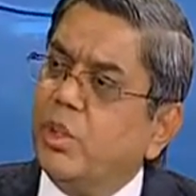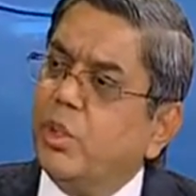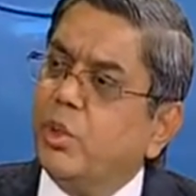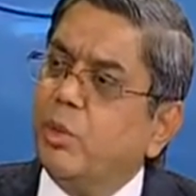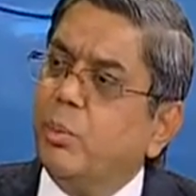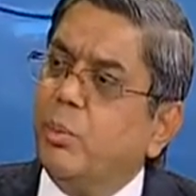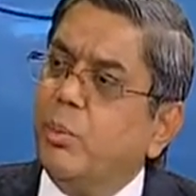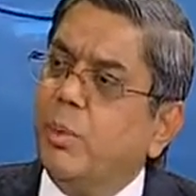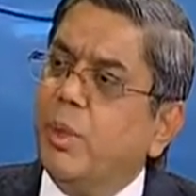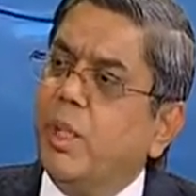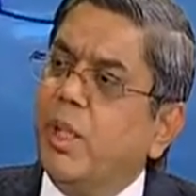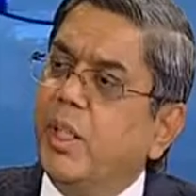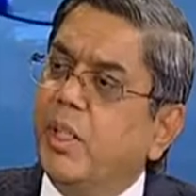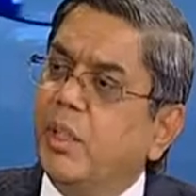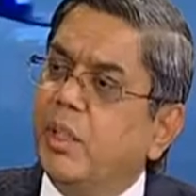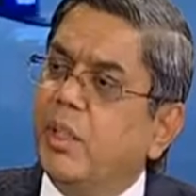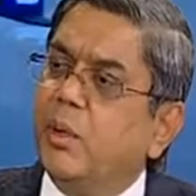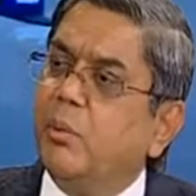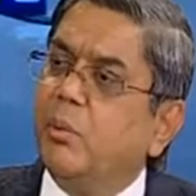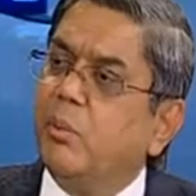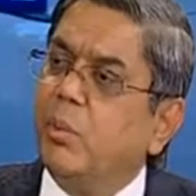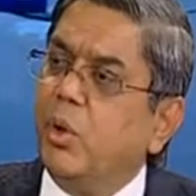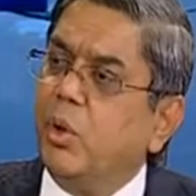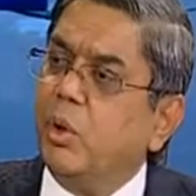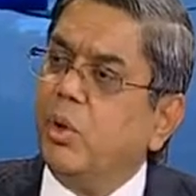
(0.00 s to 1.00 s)
to bring
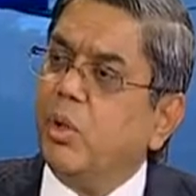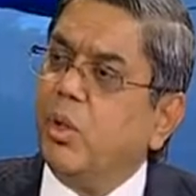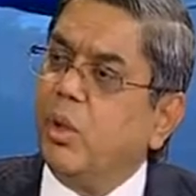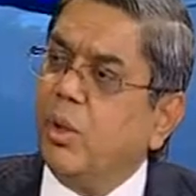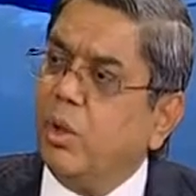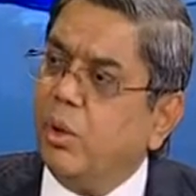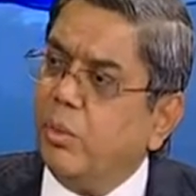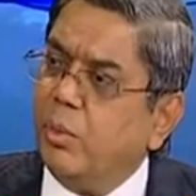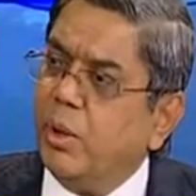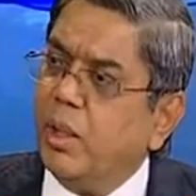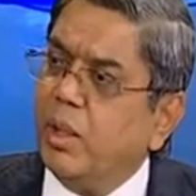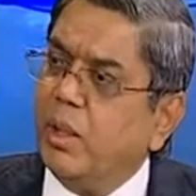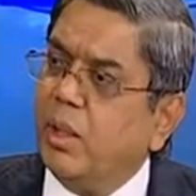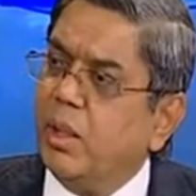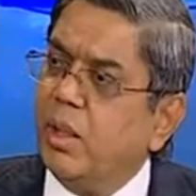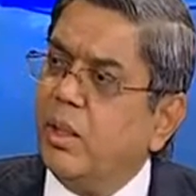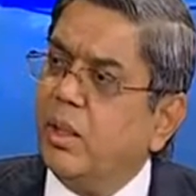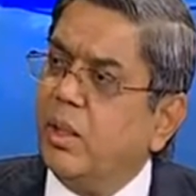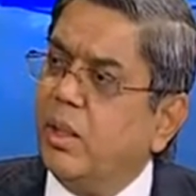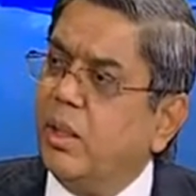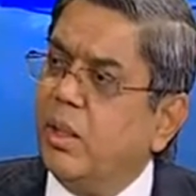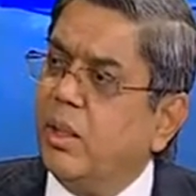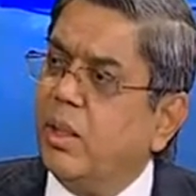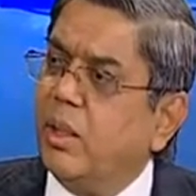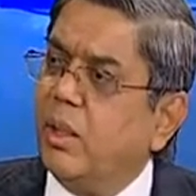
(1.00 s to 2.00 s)
the more
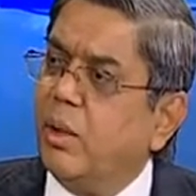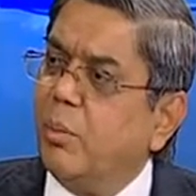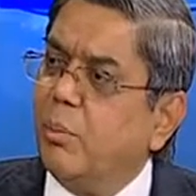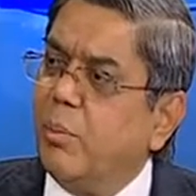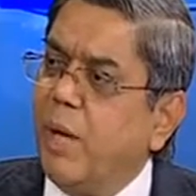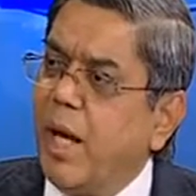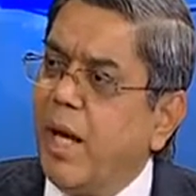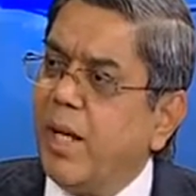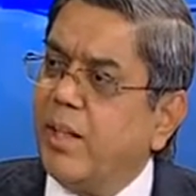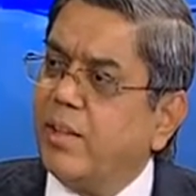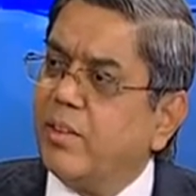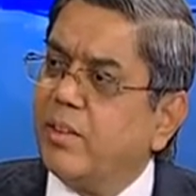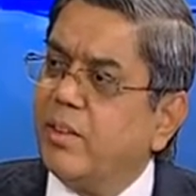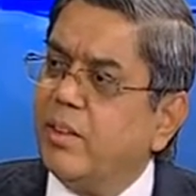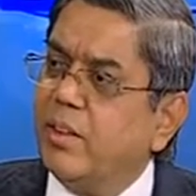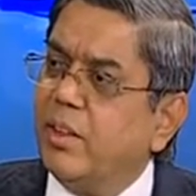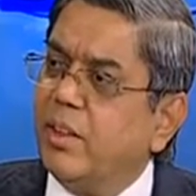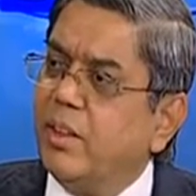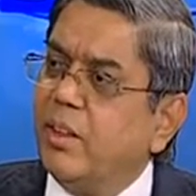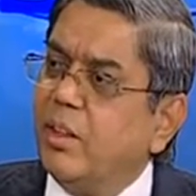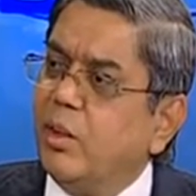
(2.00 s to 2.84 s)
global banks